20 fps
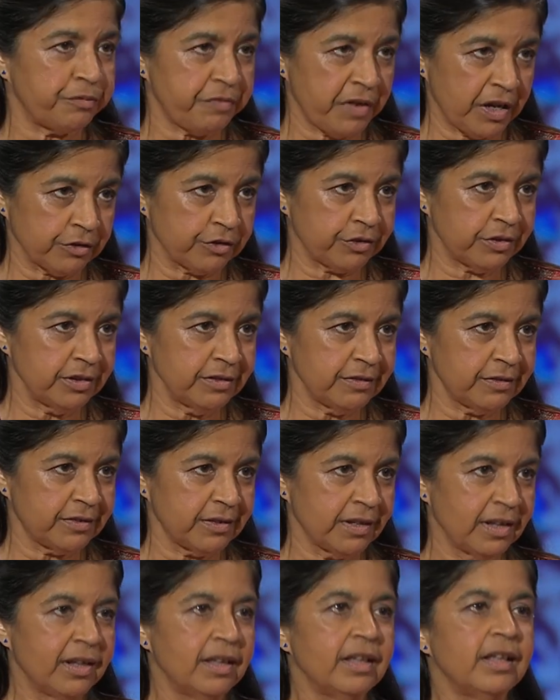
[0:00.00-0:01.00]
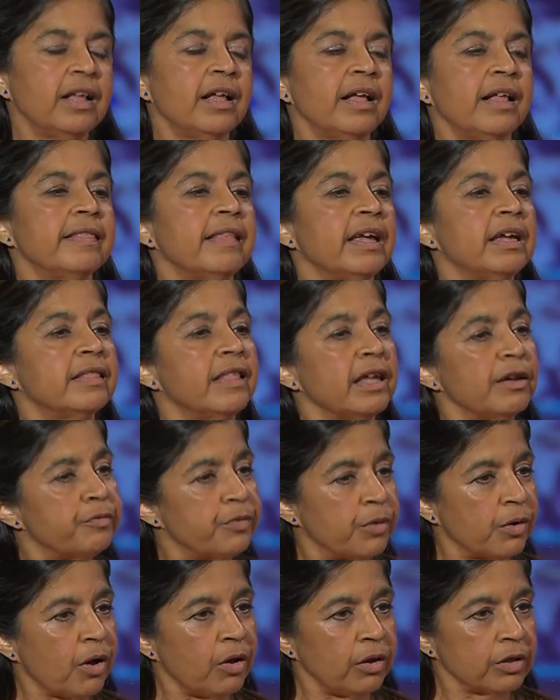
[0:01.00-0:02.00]
functions. And they're
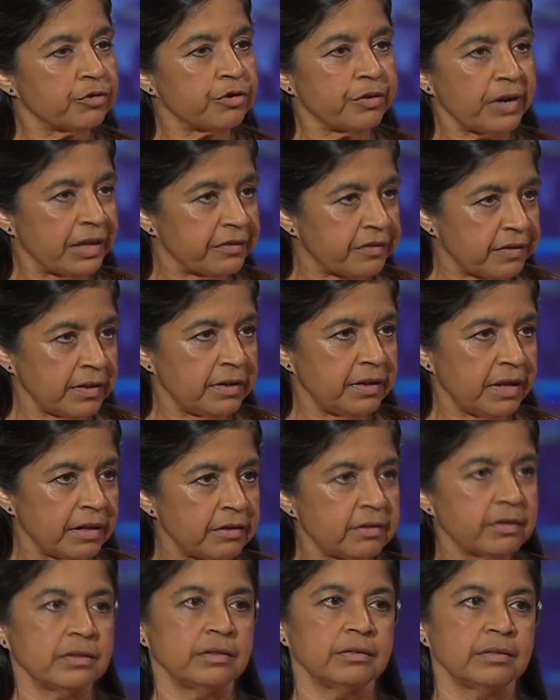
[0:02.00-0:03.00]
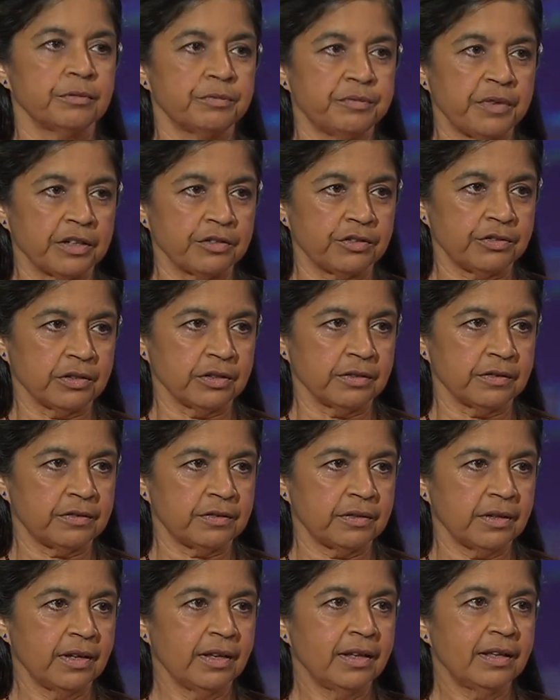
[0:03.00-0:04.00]
therefore called transcendental
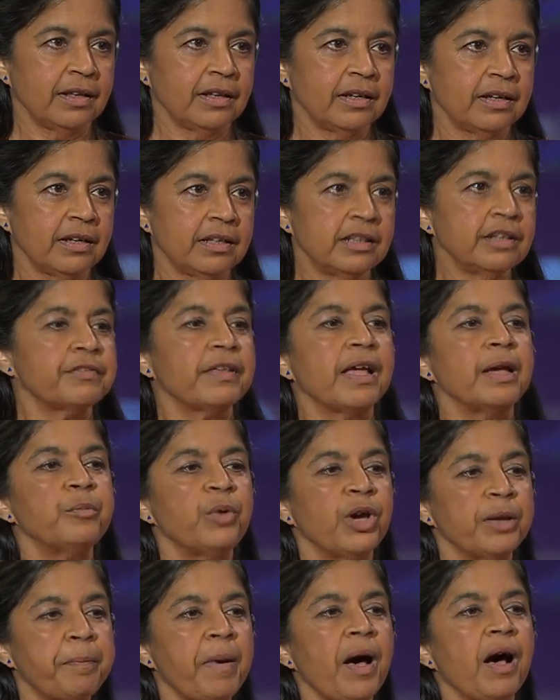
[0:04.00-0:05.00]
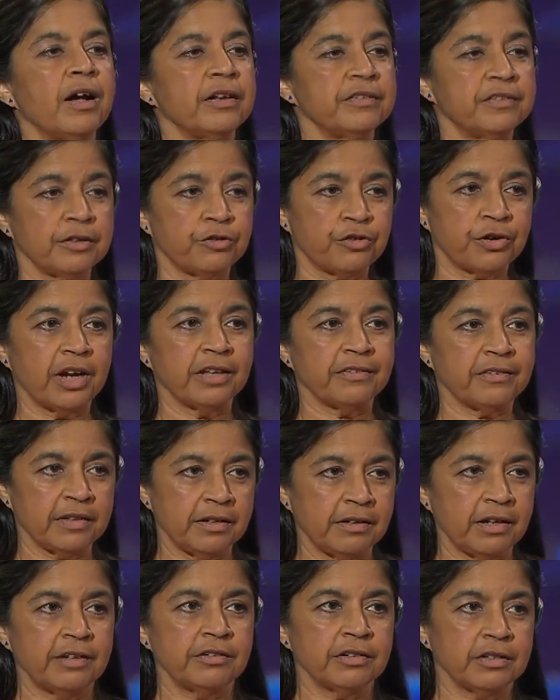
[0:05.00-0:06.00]
functions. In the same way, pi is a
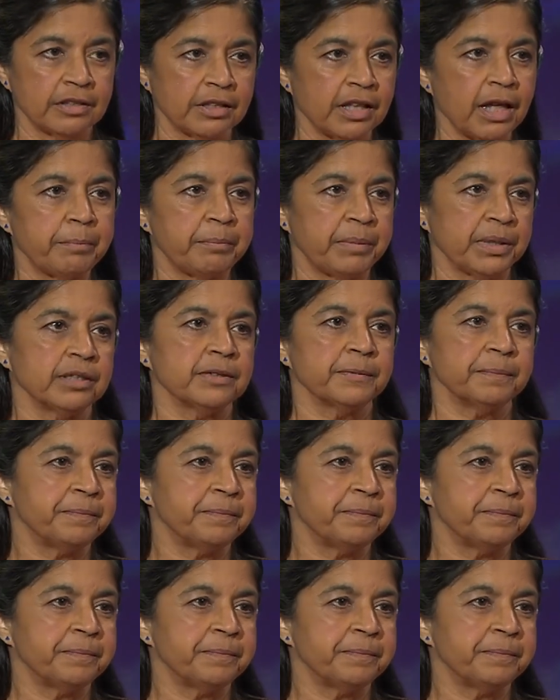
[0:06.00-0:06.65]
transcendental number.